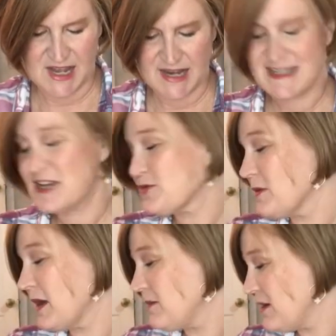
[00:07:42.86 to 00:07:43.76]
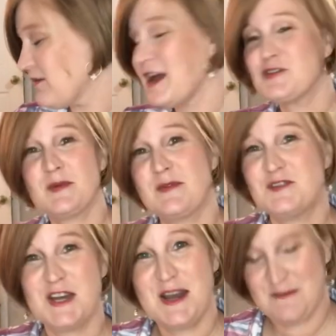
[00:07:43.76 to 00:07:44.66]
It does remind me of I Dream of
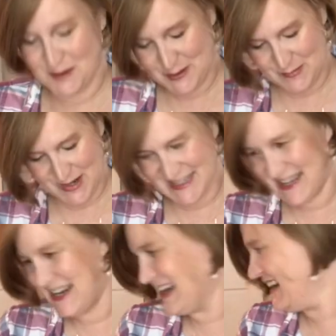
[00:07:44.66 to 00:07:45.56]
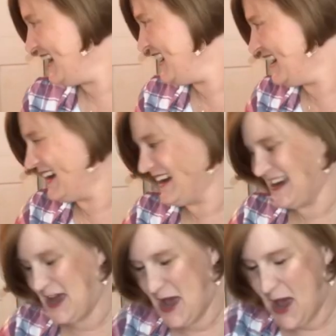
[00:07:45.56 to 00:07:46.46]
Jeannie for some reason.
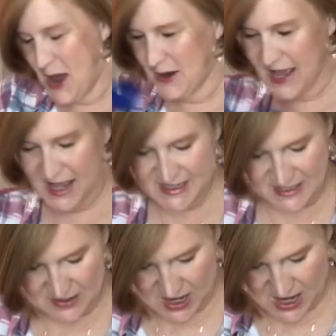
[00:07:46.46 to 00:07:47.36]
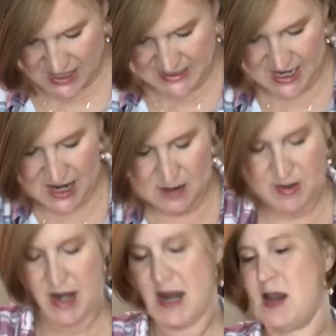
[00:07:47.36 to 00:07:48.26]
Okay, so the next item
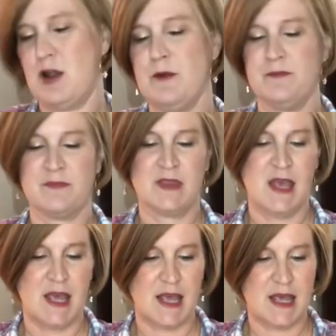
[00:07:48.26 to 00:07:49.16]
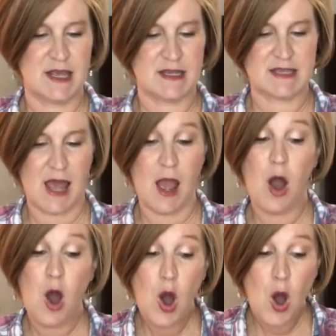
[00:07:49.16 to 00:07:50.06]
in here is, a,
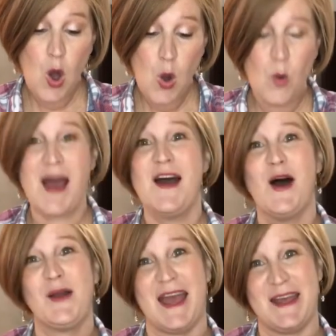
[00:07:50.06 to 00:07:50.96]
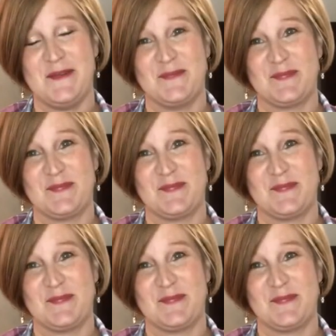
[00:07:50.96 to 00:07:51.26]
oh, okay.